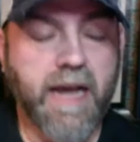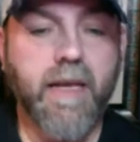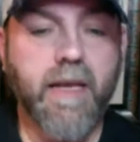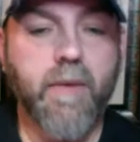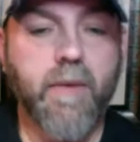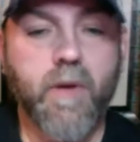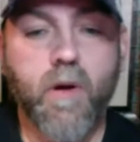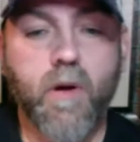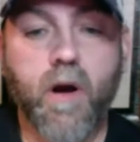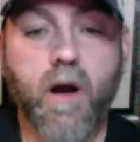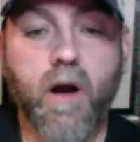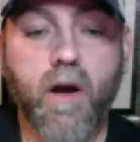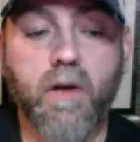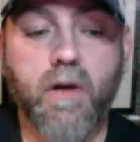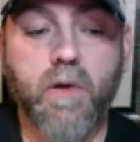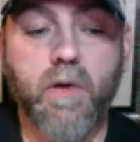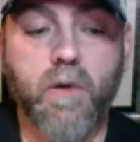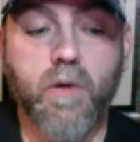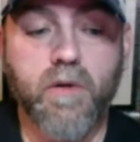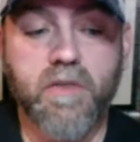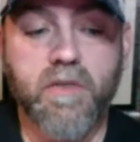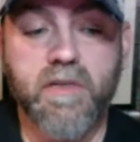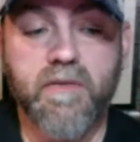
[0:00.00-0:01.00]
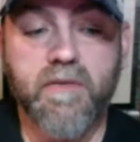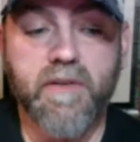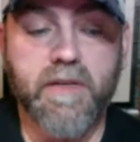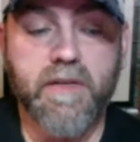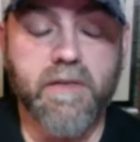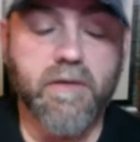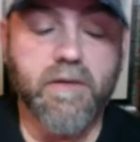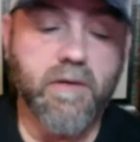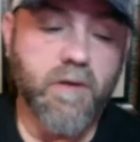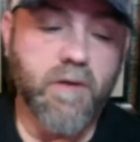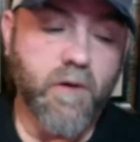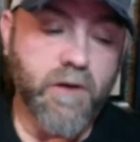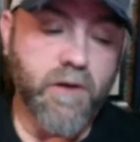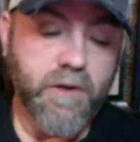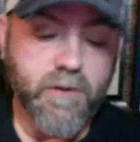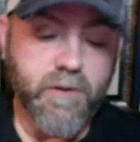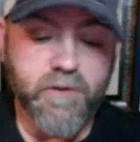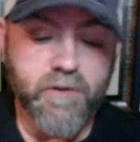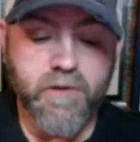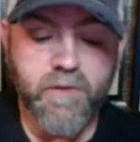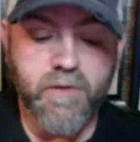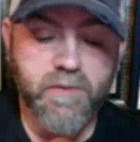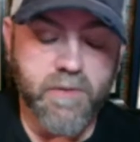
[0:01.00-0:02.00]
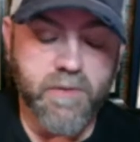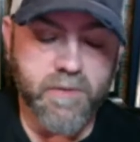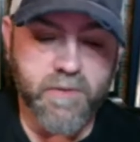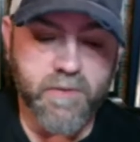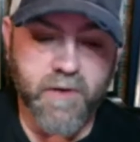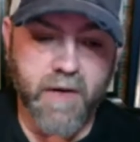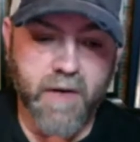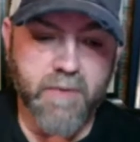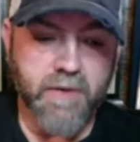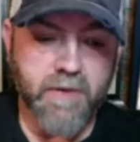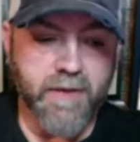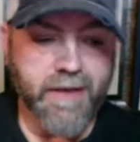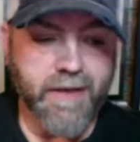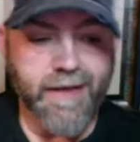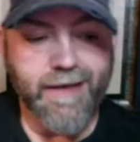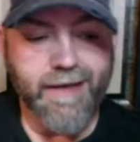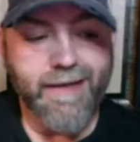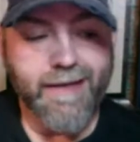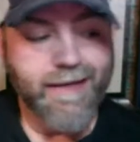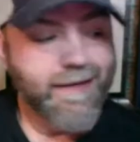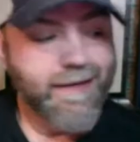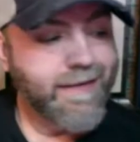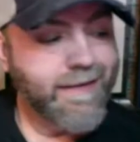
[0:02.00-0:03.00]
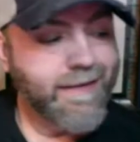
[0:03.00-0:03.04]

IWR Hardcore TV. So go to YouTube, subscribe to that.